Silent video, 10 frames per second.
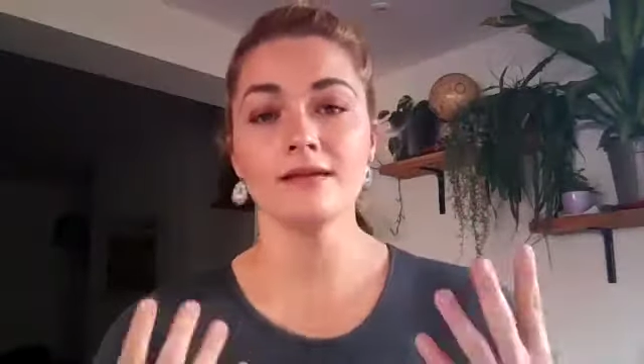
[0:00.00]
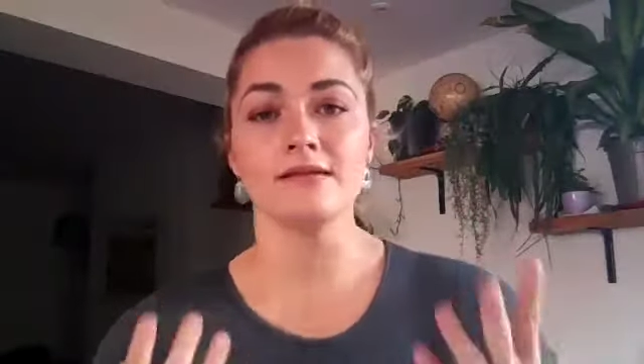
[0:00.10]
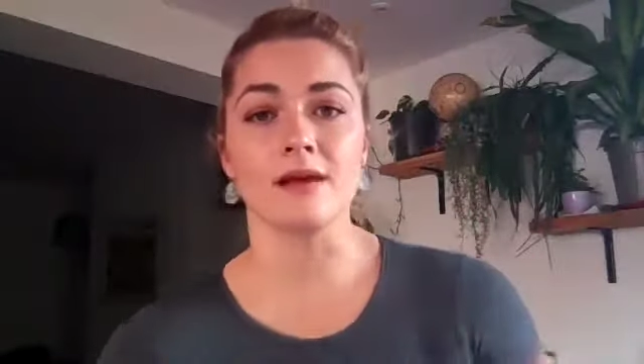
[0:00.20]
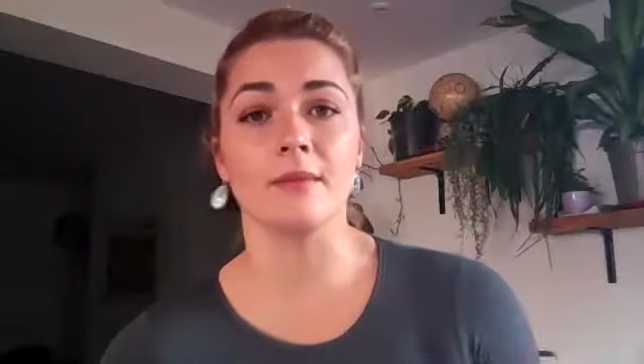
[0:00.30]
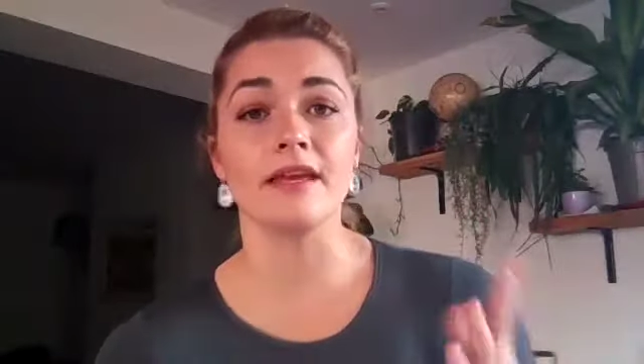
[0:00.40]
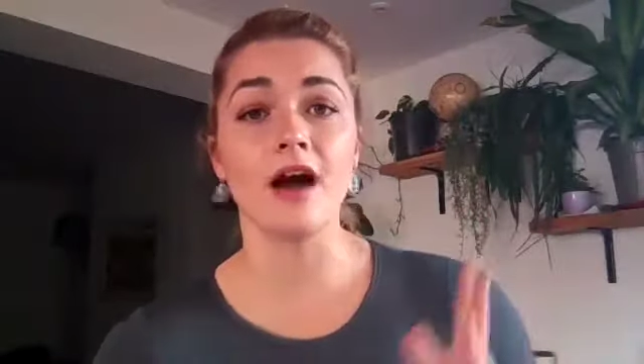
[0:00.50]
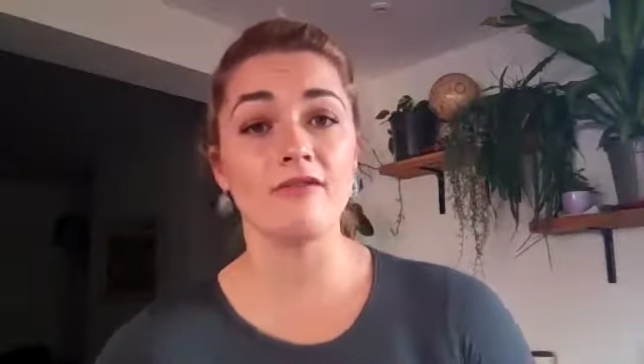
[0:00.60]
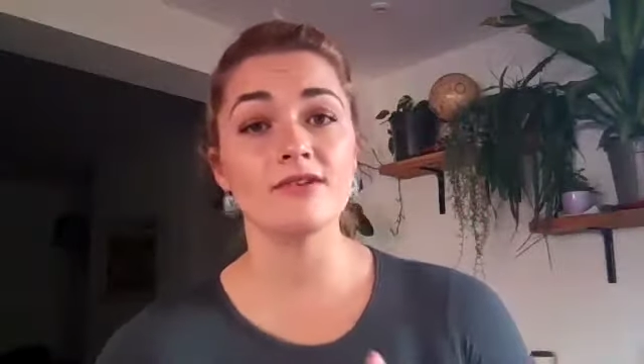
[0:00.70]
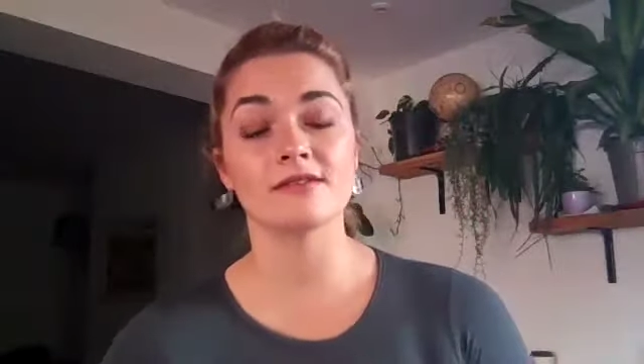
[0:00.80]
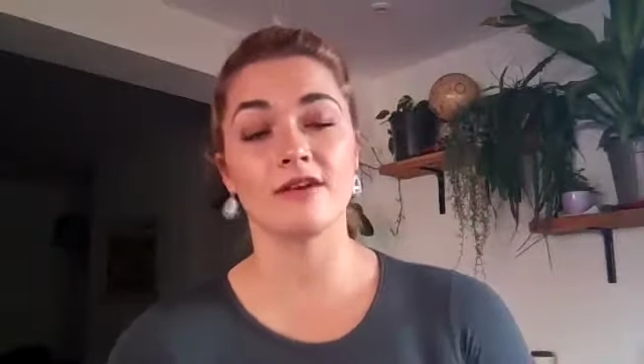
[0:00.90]
Some of the
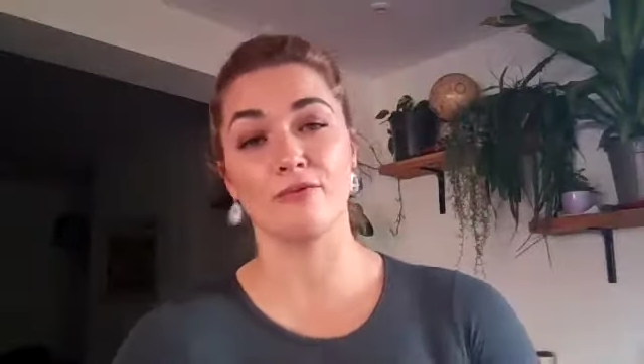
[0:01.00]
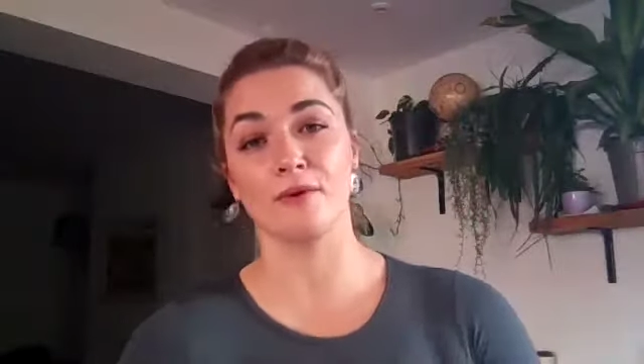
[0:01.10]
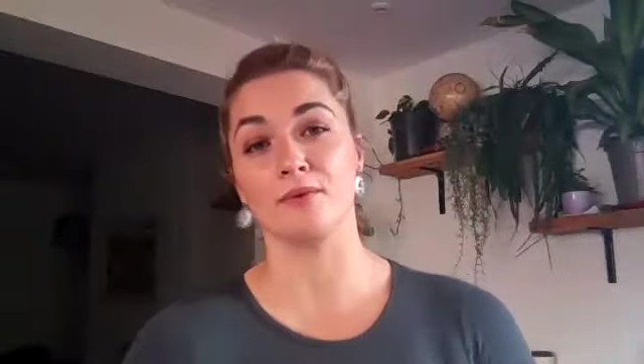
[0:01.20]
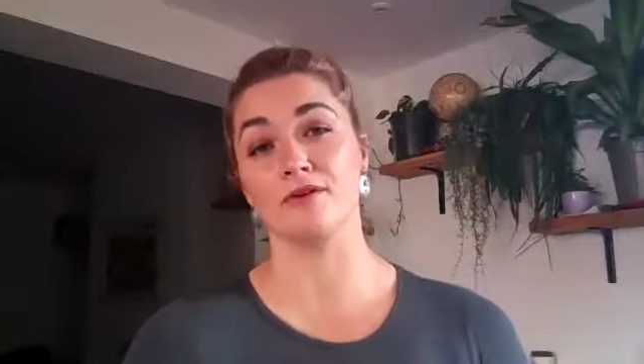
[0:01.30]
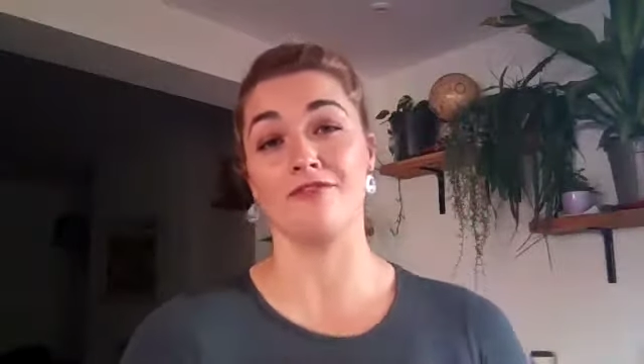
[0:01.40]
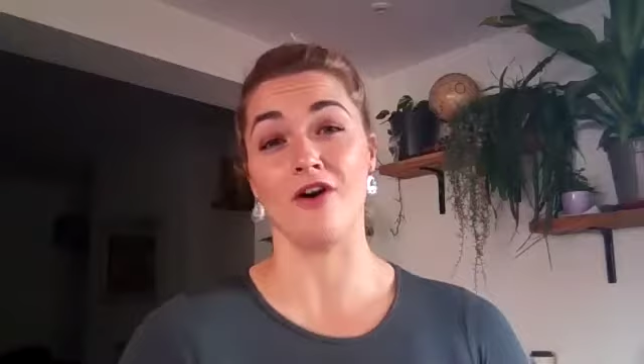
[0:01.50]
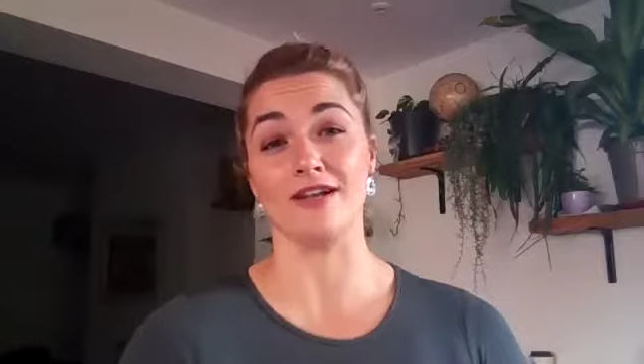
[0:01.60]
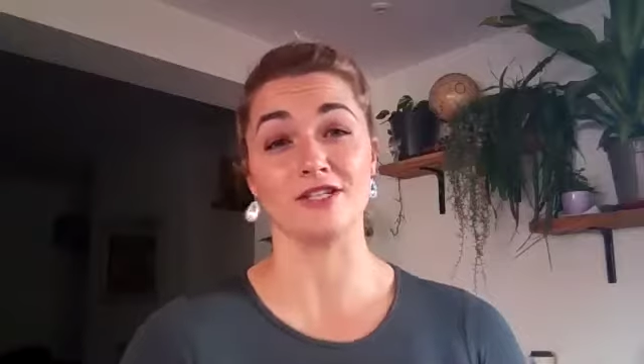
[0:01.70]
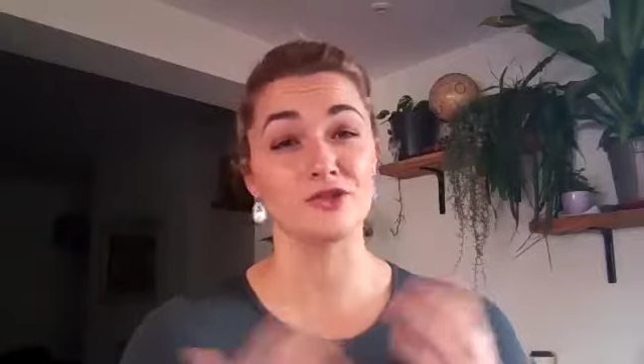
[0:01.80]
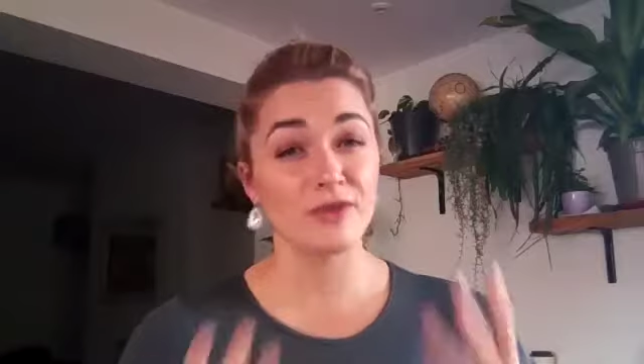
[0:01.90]
other stuff we would
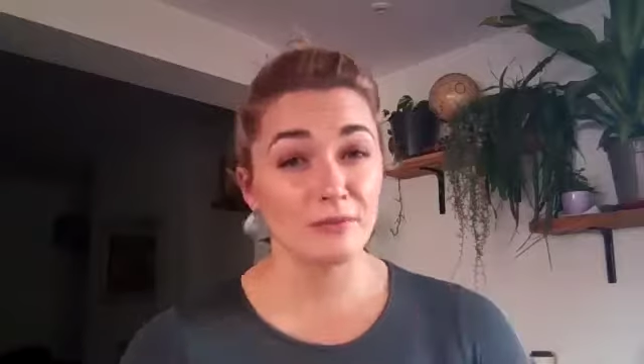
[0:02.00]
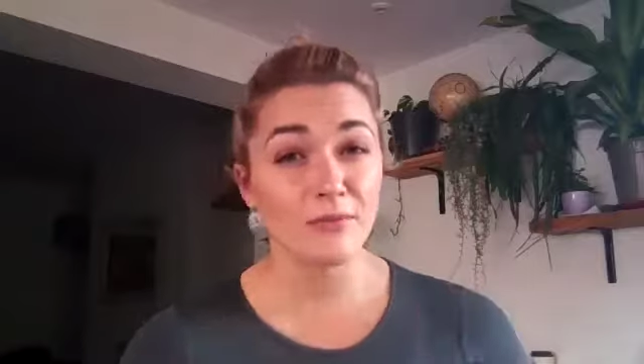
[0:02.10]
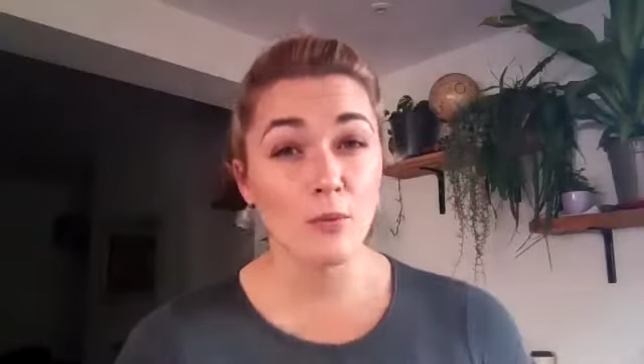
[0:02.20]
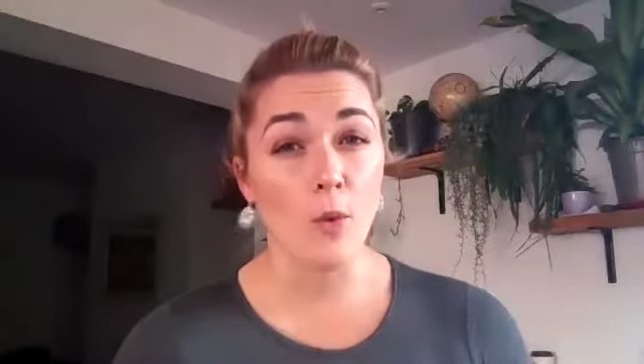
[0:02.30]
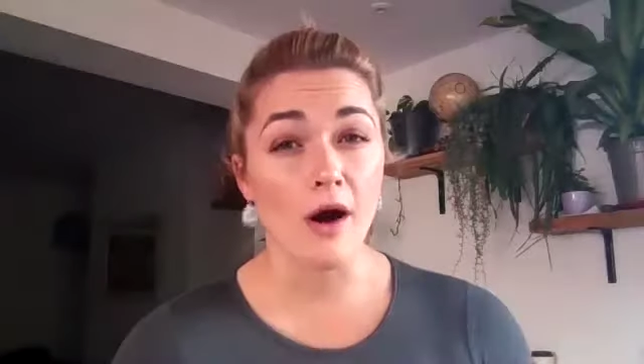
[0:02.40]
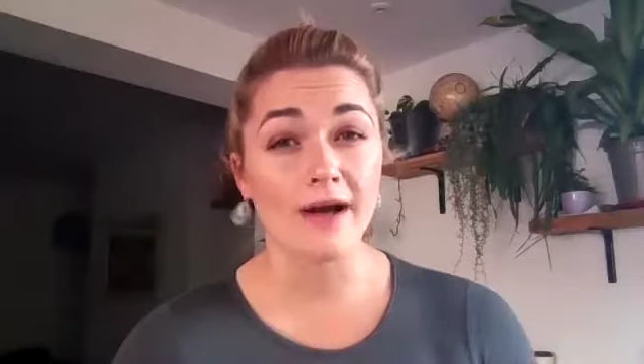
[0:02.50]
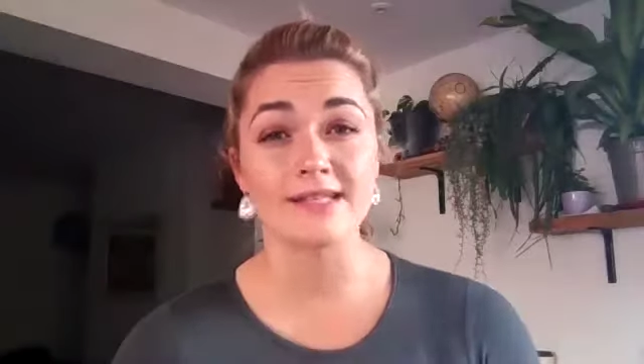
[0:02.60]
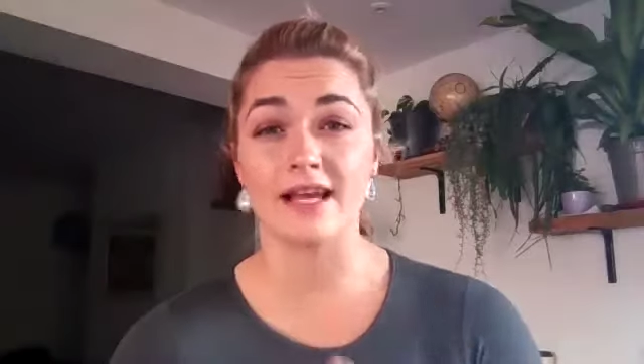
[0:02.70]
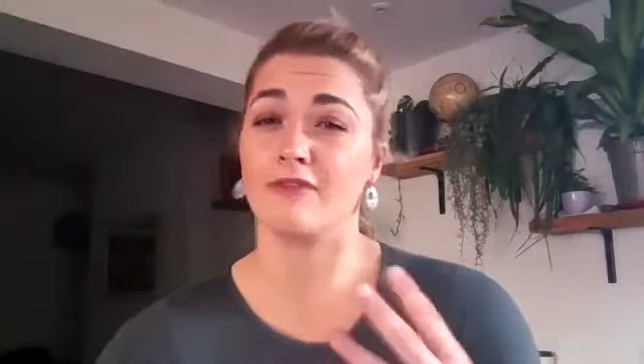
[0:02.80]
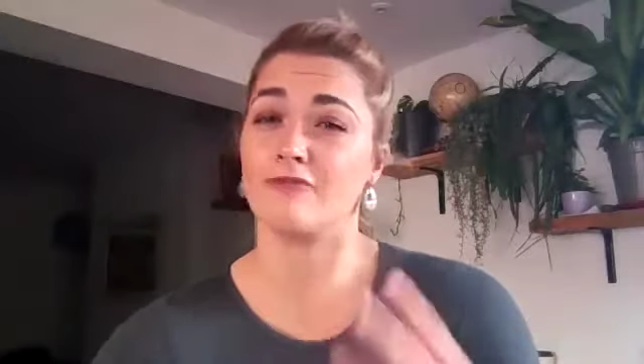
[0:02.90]
advise
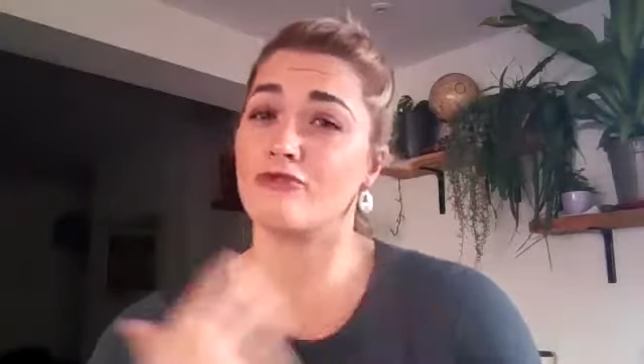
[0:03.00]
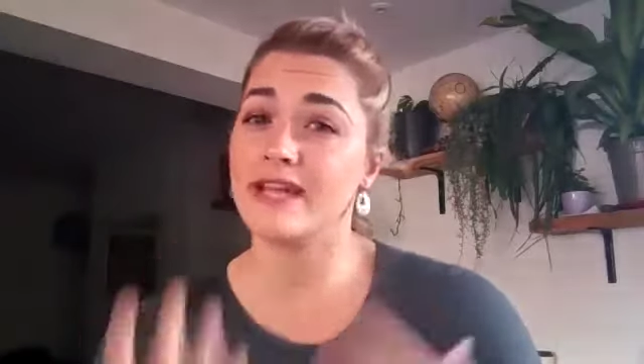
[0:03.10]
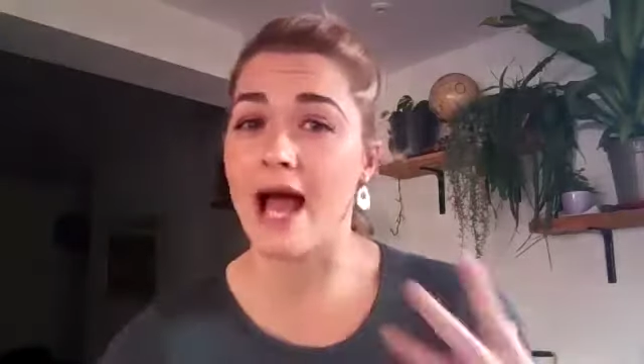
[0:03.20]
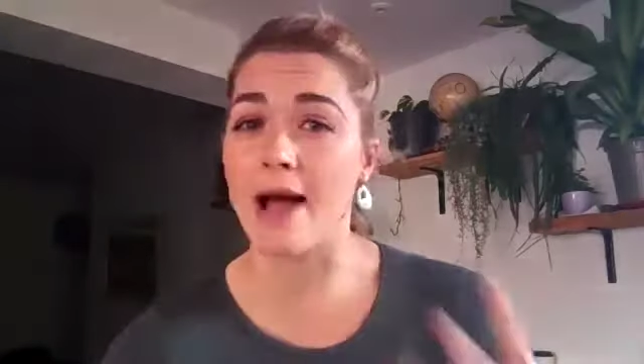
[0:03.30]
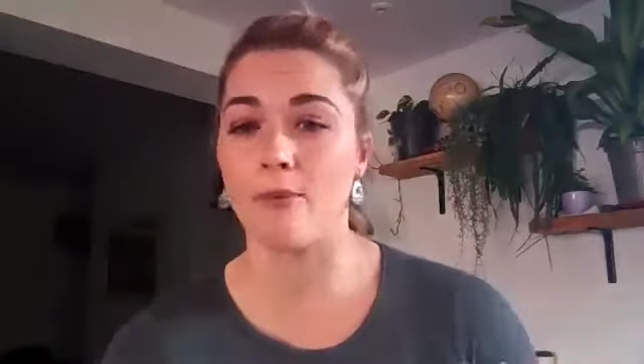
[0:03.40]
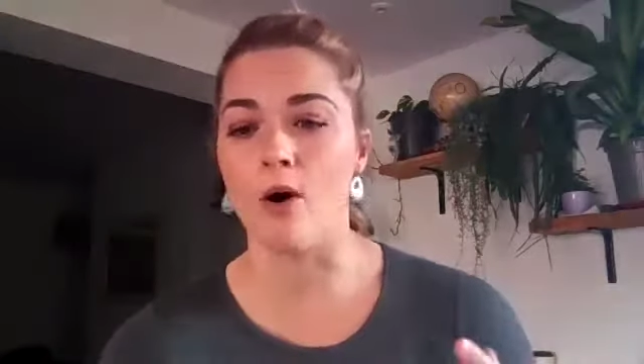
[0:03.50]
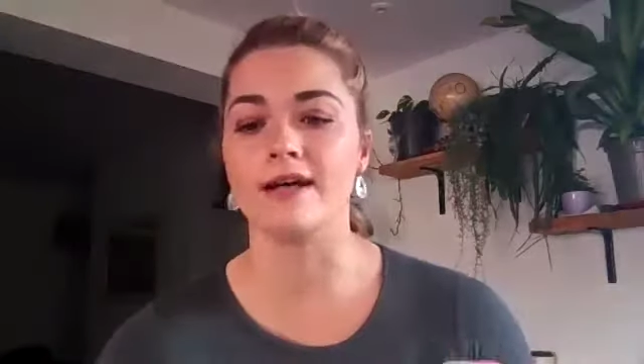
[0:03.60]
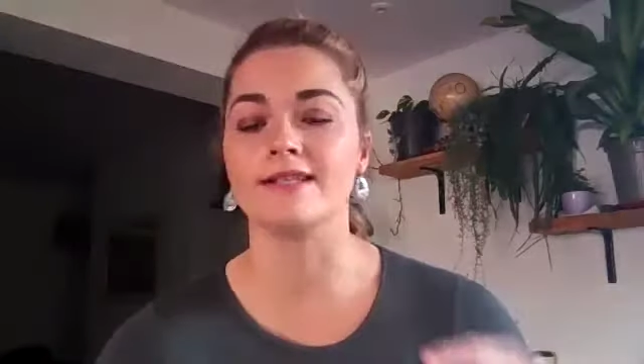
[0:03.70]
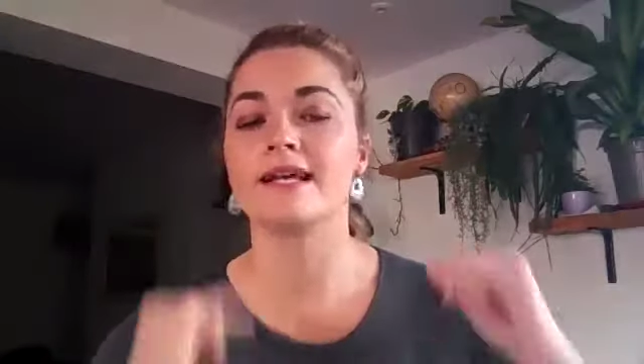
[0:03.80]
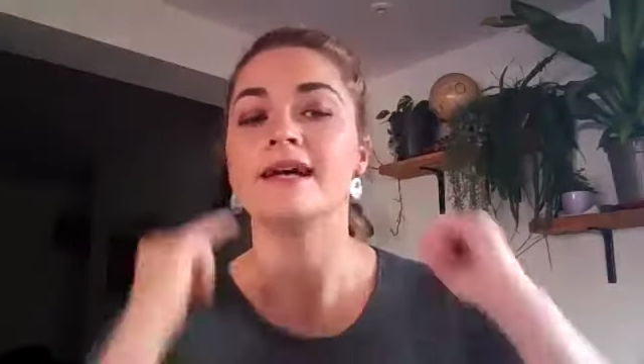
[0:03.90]
treatment-wise and
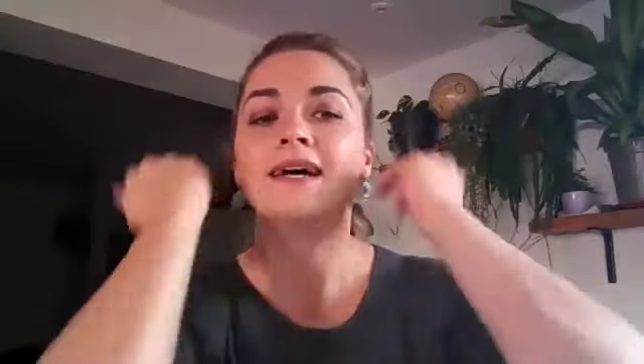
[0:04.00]
rehab-wise